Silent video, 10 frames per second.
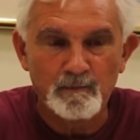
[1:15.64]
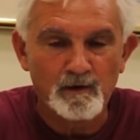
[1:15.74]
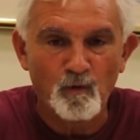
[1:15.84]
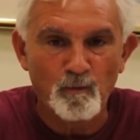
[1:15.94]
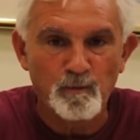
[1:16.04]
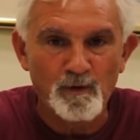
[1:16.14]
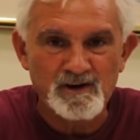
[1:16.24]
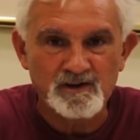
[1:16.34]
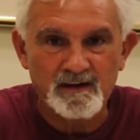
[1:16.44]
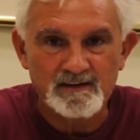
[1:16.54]

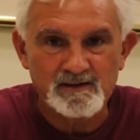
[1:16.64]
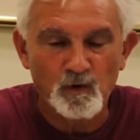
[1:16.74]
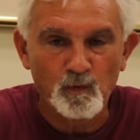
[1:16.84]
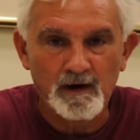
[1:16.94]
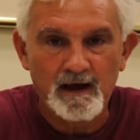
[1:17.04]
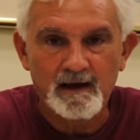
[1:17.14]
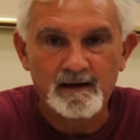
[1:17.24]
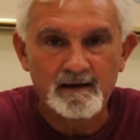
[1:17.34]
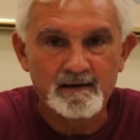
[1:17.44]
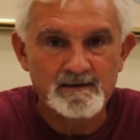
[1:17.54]
corporation that's going on,
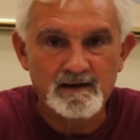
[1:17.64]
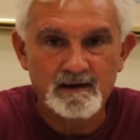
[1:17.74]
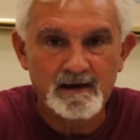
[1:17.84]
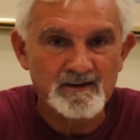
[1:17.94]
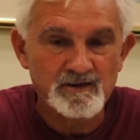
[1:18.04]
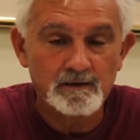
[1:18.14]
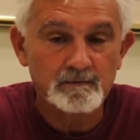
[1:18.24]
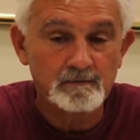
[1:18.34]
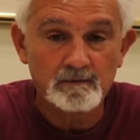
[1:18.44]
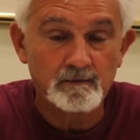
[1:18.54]
and it's actually a
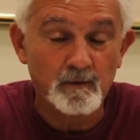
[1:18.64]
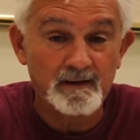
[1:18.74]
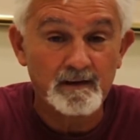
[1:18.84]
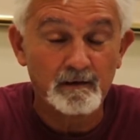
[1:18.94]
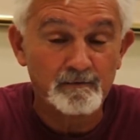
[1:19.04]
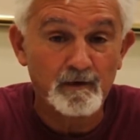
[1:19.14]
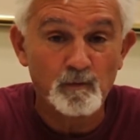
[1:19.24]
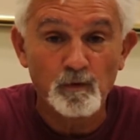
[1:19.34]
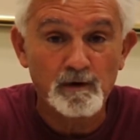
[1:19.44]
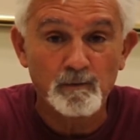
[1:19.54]
great deal of fun
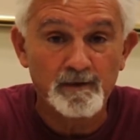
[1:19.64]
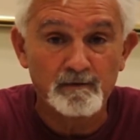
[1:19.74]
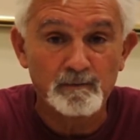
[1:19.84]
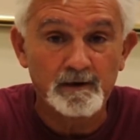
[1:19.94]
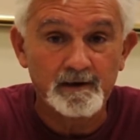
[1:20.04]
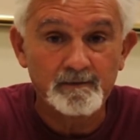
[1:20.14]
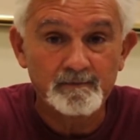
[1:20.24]
working with everybody.